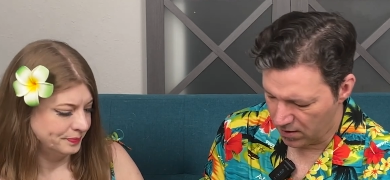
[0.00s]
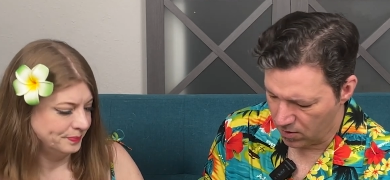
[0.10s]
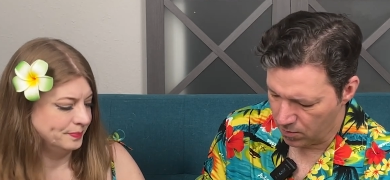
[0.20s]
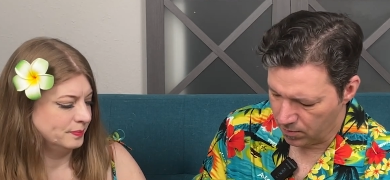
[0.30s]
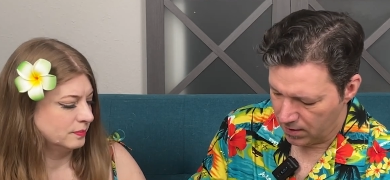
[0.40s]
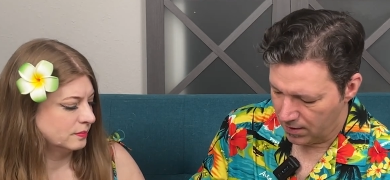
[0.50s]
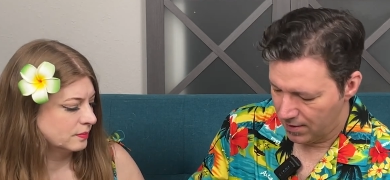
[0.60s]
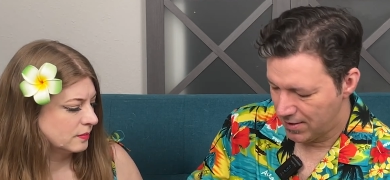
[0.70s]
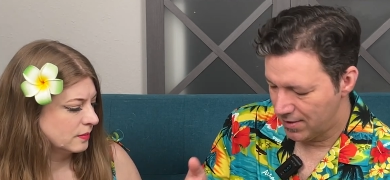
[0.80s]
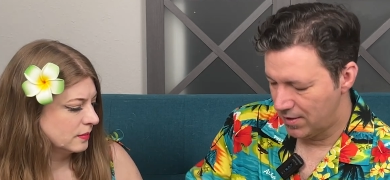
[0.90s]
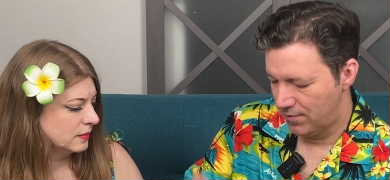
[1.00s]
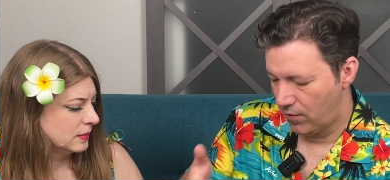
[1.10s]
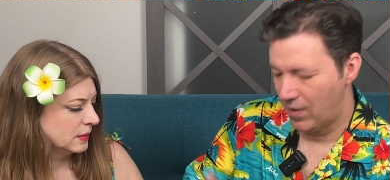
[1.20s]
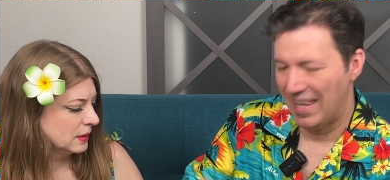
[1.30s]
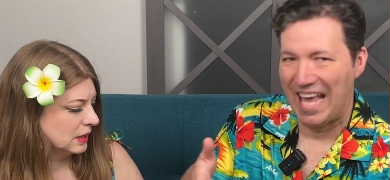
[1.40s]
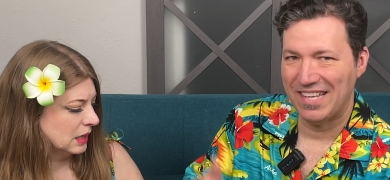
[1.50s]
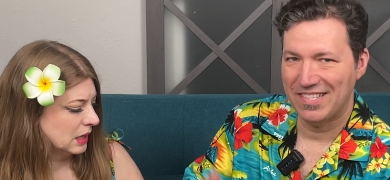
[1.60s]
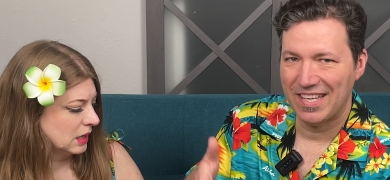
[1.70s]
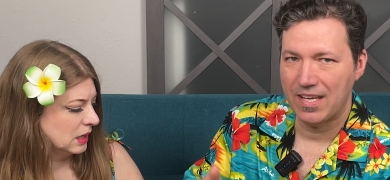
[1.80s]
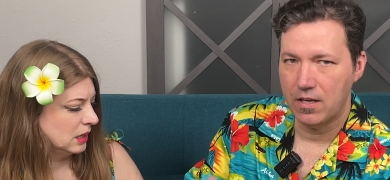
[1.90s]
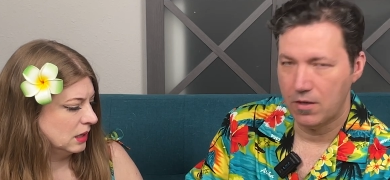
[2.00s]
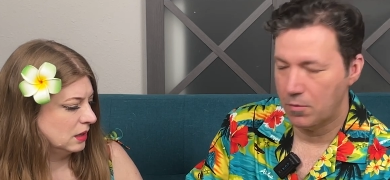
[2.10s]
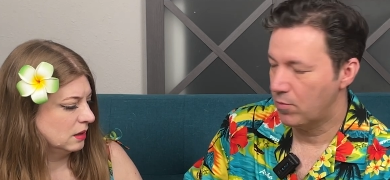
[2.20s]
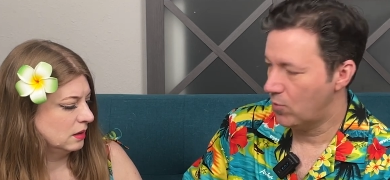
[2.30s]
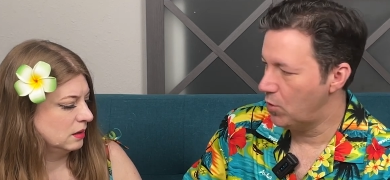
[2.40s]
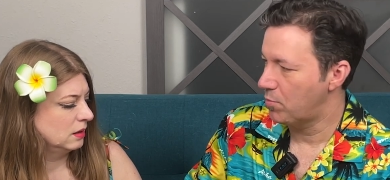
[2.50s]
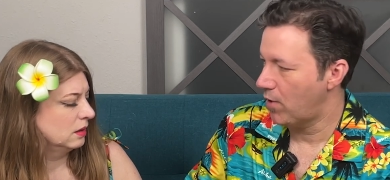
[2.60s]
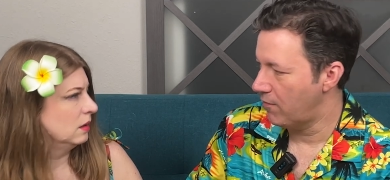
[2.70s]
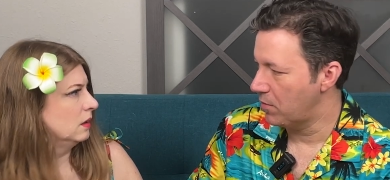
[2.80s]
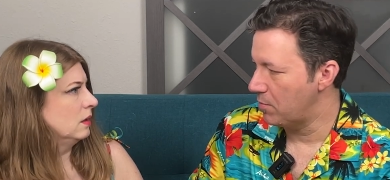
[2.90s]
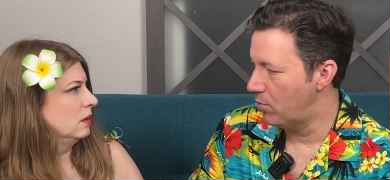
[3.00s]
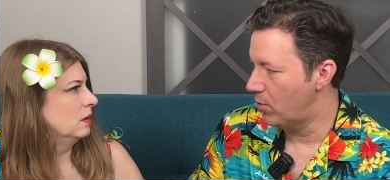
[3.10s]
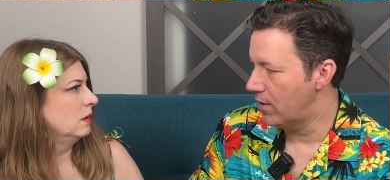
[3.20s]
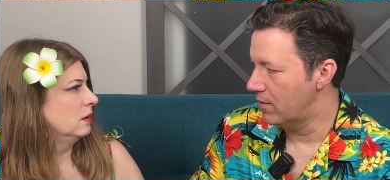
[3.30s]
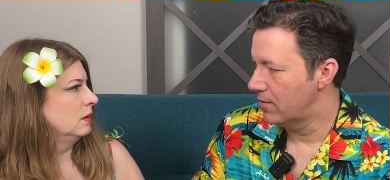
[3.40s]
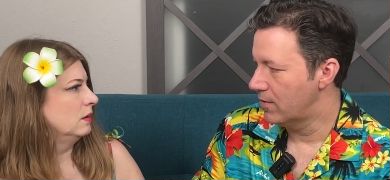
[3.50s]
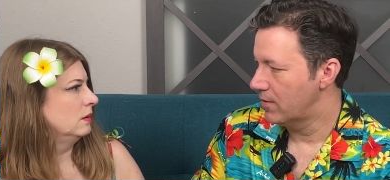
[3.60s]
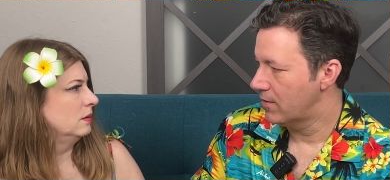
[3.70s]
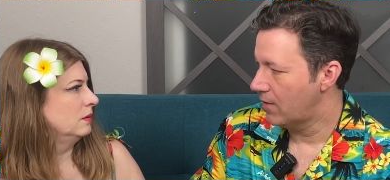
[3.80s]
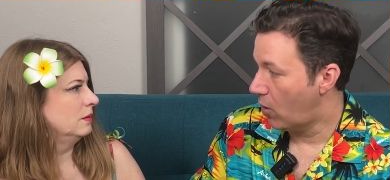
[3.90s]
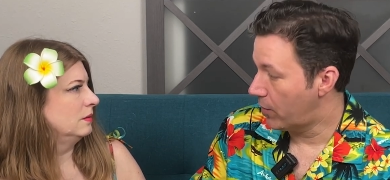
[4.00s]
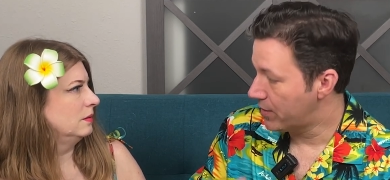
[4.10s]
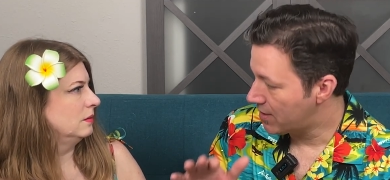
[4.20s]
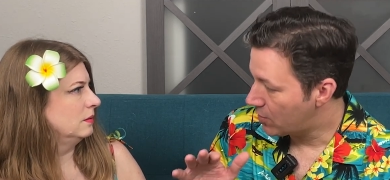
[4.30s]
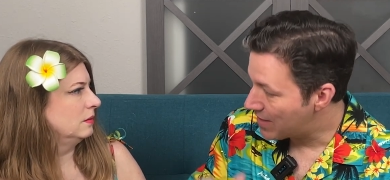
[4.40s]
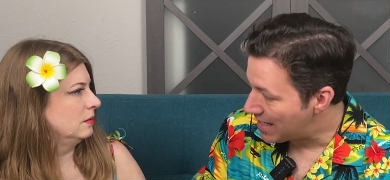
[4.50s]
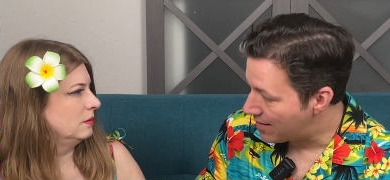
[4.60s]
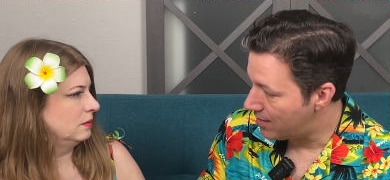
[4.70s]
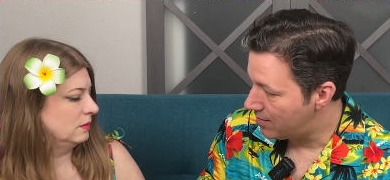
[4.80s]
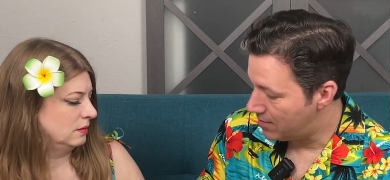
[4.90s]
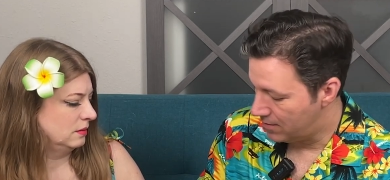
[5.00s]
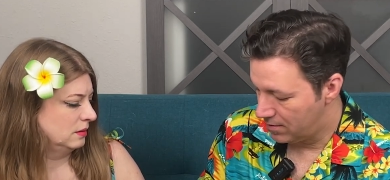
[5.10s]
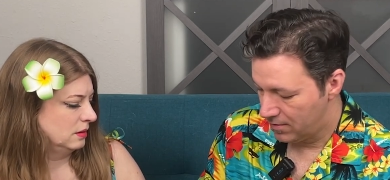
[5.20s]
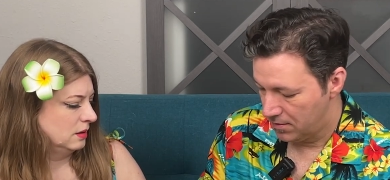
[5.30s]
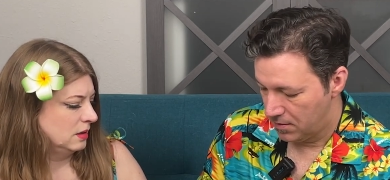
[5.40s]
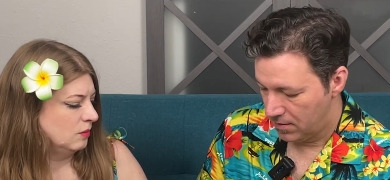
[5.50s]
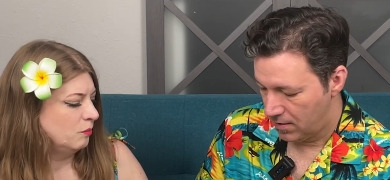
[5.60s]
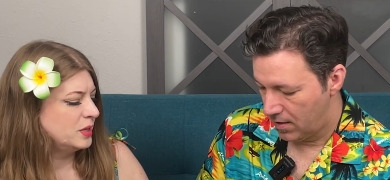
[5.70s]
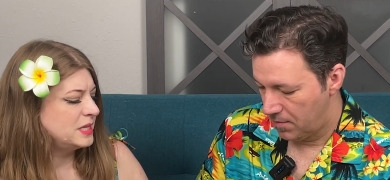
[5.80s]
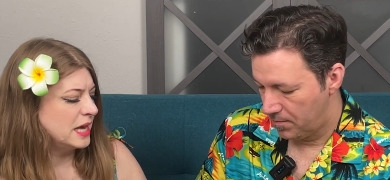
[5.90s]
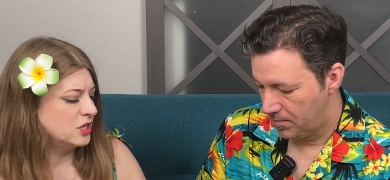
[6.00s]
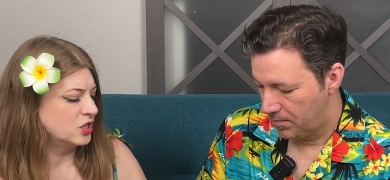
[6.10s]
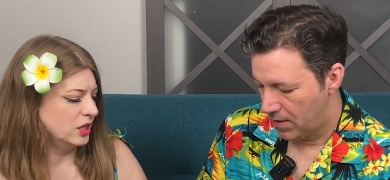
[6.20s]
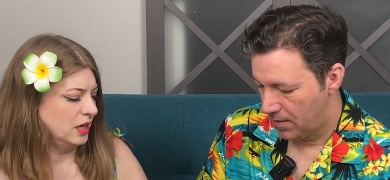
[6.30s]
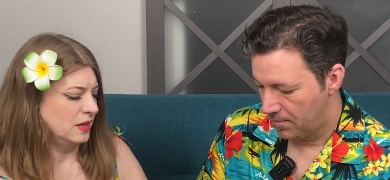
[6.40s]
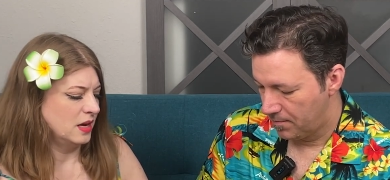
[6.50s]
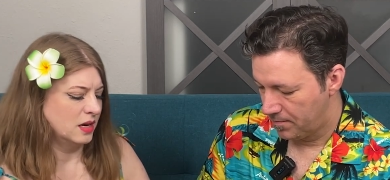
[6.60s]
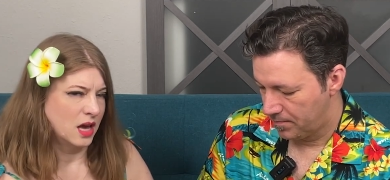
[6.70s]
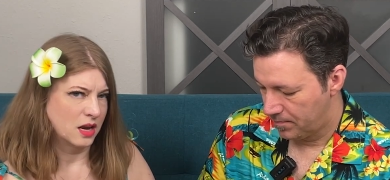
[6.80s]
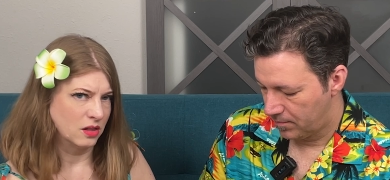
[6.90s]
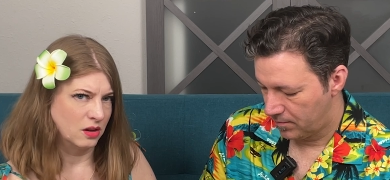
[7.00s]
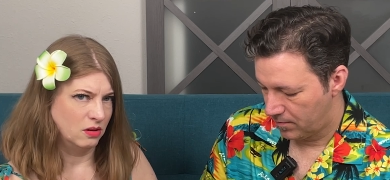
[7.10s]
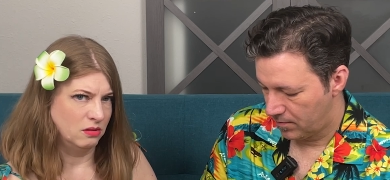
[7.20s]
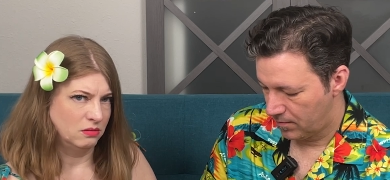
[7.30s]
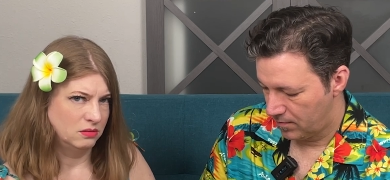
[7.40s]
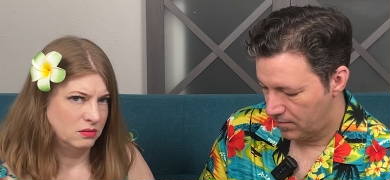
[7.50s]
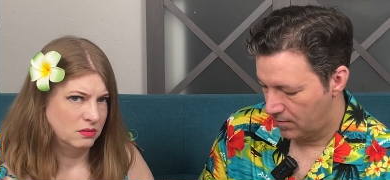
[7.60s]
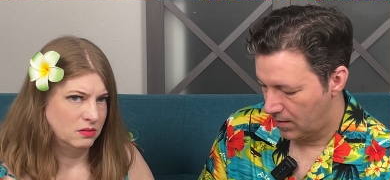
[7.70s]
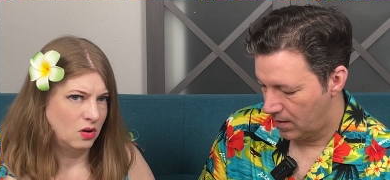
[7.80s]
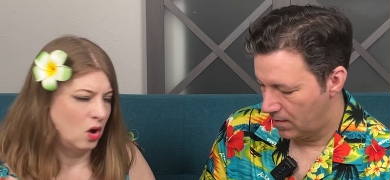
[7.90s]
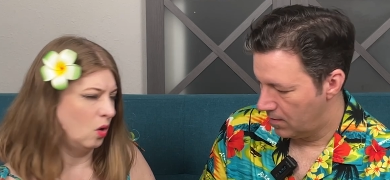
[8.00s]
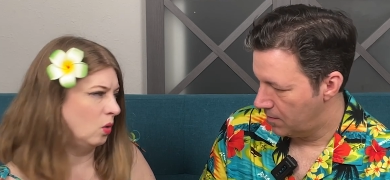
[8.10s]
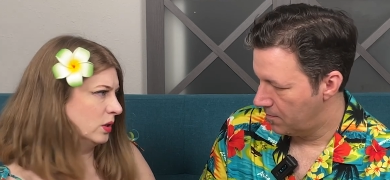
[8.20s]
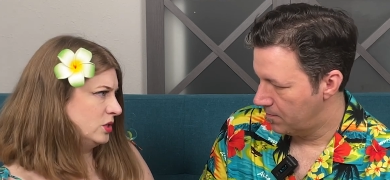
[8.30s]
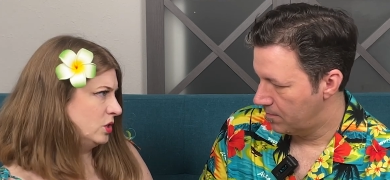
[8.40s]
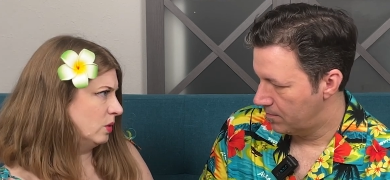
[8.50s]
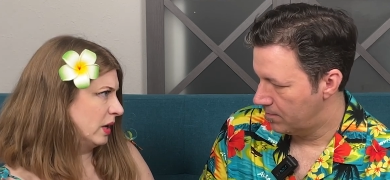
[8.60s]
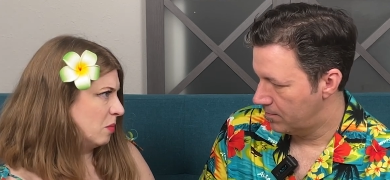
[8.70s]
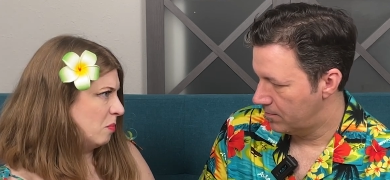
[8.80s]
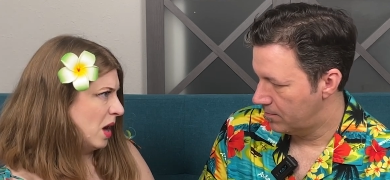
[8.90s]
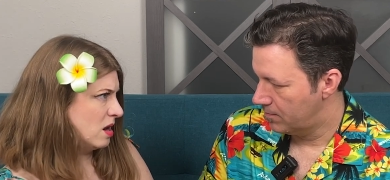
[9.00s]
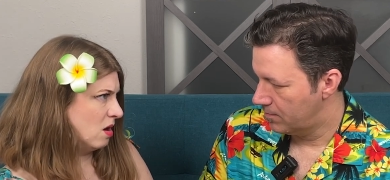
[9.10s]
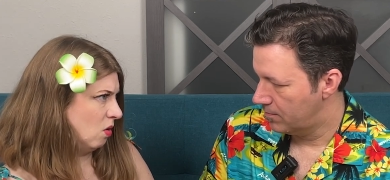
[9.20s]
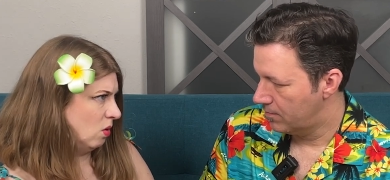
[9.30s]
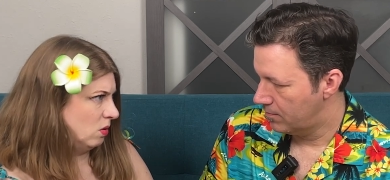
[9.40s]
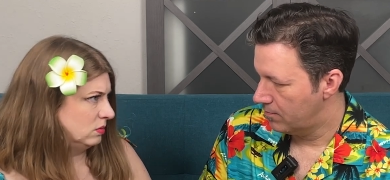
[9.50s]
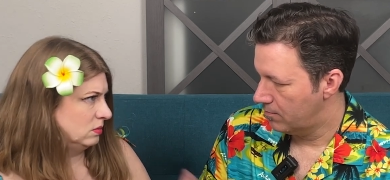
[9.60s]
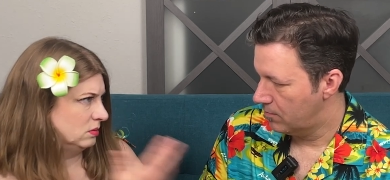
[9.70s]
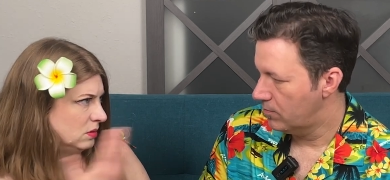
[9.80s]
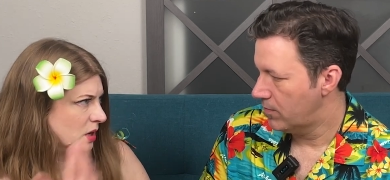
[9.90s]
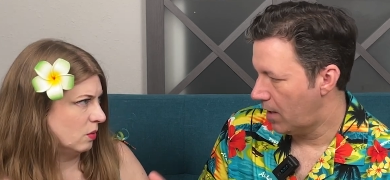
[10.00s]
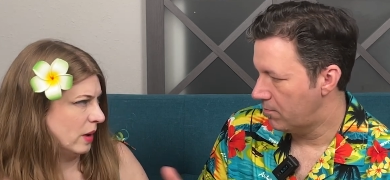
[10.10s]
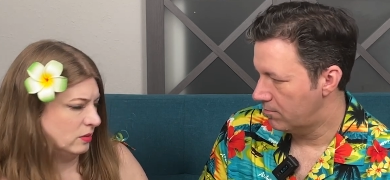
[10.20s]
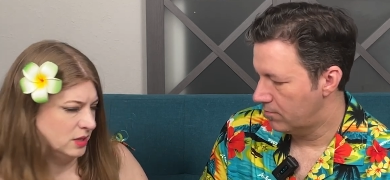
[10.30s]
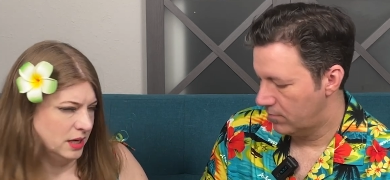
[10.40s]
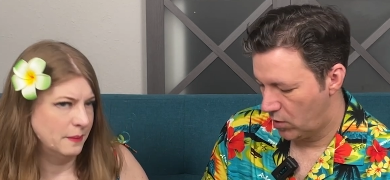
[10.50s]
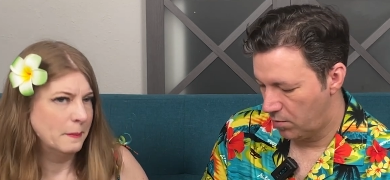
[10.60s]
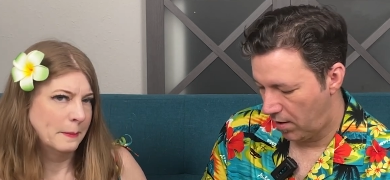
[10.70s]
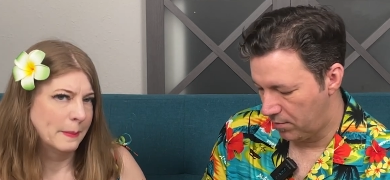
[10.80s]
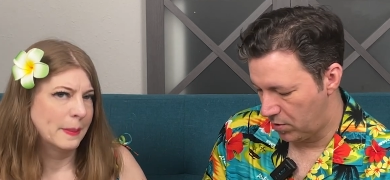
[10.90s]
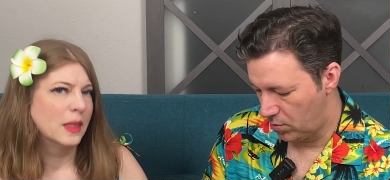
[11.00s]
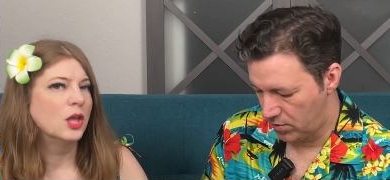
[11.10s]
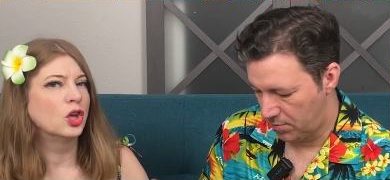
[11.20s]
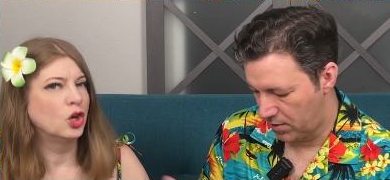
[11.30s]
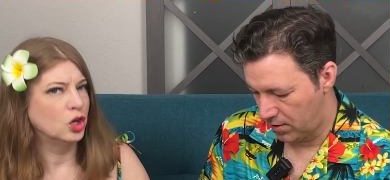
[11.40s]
Speaker 1: Although since it's very elasticy, you could probably put a harness underneath it.
Speaker 2: Potentially, and then cut a little hole and do like a buttonhole yeah, around it. Could probably do something.